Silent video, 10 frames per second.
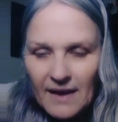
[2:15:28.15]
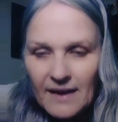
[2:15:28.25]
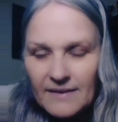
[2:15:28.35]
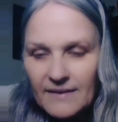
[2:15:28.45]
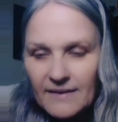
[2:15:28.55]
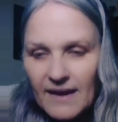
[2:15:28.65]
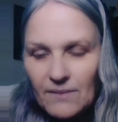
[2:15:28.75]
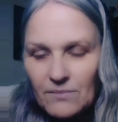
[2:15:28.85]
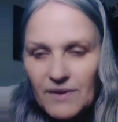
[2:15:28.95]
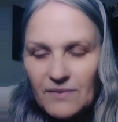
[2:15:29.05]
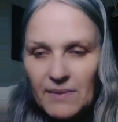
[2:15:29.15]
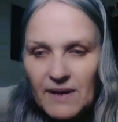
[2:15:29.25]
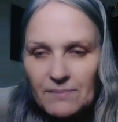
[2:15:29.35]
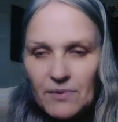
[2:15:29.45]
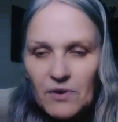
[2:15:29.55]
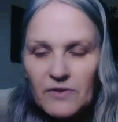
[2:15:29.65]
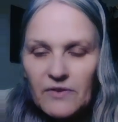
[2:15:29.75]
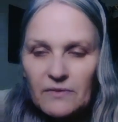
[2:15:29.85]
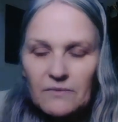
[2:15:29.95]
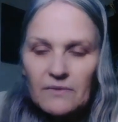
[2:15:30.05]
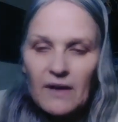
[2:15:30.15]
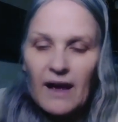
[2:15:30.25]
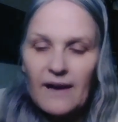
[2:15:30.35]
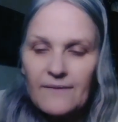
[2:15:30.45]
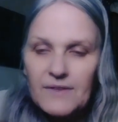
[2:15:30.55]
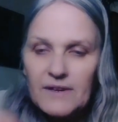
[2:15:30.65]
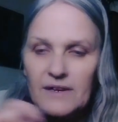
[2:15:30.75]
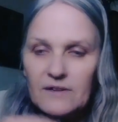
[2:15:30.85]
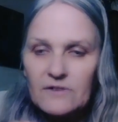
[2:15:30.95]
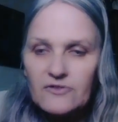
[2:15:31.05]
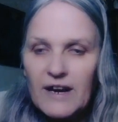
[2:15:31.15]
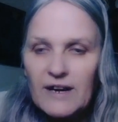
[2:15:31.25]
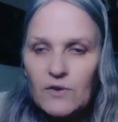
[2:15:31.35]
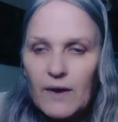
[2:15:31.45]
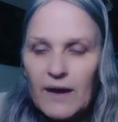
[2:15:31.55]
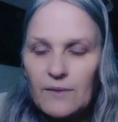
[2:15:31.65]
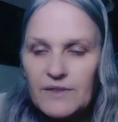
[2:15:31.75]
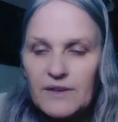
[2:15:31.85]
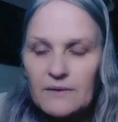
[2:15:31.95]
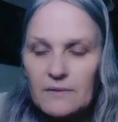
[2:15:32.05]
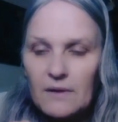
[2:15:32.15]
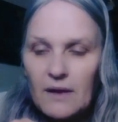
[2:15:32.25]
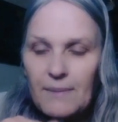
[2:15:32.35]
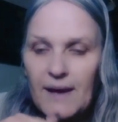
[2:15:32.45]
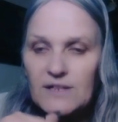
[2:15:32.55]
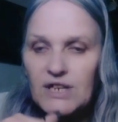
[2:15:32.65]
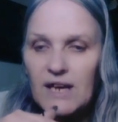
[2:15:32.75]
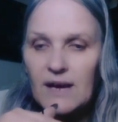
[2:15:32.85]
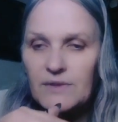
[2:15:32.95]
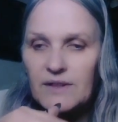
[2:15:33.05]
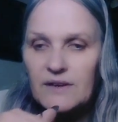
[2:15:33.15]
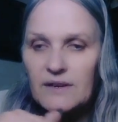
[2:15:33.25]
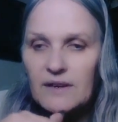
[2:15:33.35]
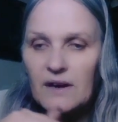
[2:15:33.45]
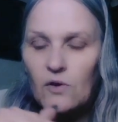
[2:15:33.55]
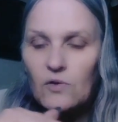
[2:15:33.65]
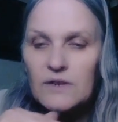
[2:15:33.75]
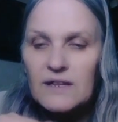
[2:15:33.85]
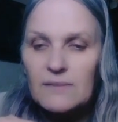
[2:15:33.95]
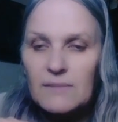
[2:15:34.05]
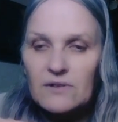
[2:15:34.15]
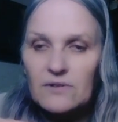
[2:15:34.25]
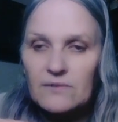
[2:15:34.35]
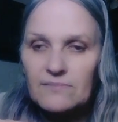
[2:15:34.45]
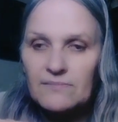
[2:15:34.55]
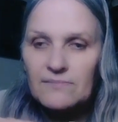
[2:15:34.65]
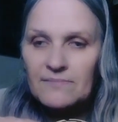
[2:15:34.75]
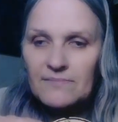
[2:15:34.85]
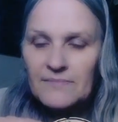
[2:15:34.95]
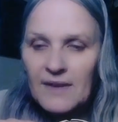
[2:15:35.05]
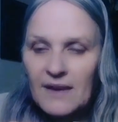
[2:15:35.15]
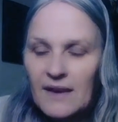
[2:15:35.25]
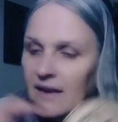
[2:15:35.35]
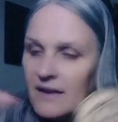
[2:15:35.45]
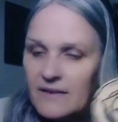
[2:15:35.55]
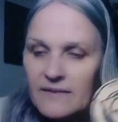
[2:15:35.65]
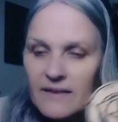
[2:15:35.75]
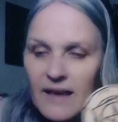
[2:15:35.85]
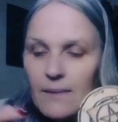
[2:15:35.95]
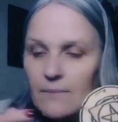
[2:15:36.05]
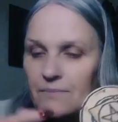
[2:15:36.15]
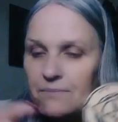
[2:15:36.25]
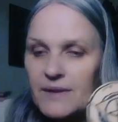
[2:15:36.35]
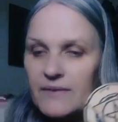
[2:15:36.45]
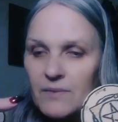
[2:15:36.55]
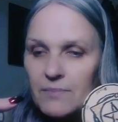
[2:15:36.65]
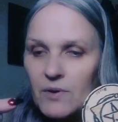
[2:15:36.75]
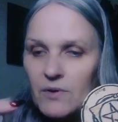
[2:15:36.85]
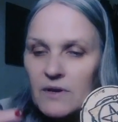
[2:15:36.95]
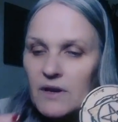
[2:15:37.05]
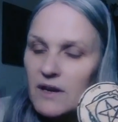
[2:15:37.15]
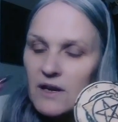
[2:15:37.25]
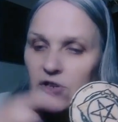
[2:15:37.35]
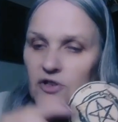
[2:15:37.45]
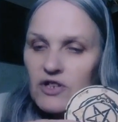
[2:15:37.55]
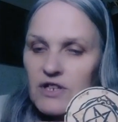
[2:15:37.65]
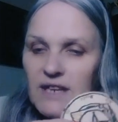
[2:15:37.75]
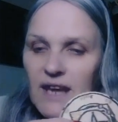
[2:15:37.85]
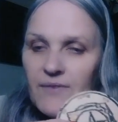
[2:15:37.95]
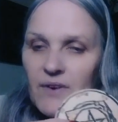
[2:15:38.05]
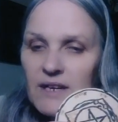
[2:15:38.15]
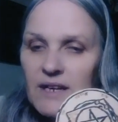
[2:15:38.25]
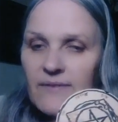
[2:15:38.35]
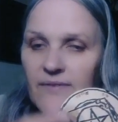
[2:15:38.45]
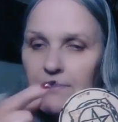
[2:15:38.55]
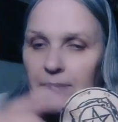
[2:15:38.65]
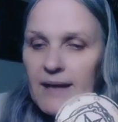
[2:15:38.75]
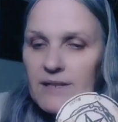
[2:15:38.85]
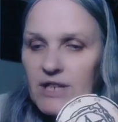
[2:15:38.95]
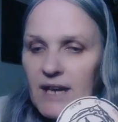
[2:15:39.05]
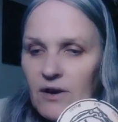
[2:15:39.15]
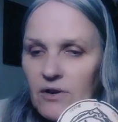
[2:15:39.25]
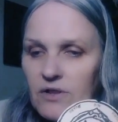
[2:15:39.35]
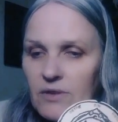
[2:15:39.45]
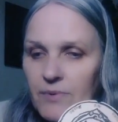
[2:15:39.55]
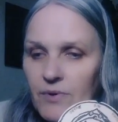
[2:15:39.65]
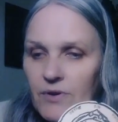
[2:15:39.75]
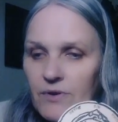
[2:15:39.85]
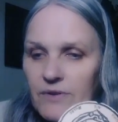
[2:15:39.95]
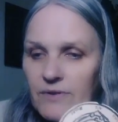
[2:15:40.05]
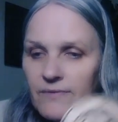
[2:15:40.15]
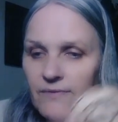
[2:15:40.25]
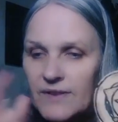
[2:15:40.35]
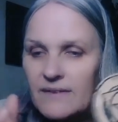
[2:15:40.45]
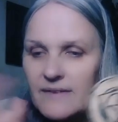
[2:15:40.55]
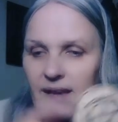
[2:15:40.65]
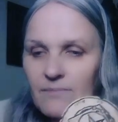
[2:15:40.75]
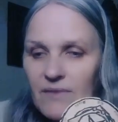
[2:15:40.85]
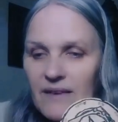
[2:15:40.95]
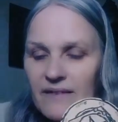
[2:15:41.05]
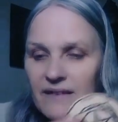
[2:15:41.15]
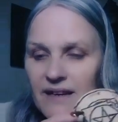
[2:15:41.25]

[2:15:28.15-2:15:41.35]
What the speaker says: It's the same with spirit boards. Have the little tranquette with the pancette with the hole in the middle. Same principle. You should never leave the pancette on the board for the same reason.